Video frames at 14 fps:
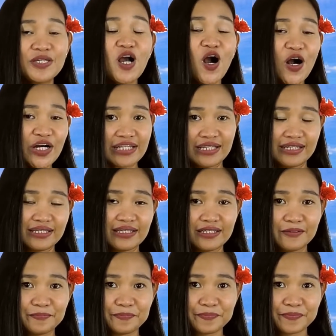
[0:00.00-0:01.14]
heartless.
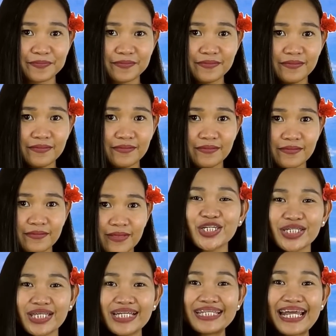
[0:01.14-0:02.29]

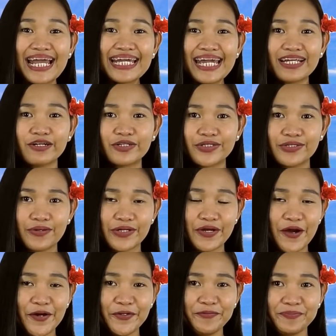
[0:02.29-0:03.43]
Just a decade or two
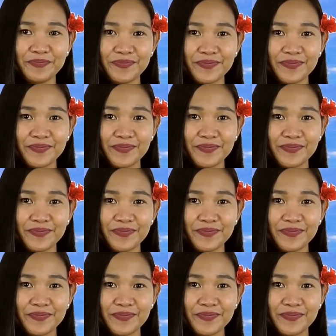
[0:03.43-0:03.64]
ago,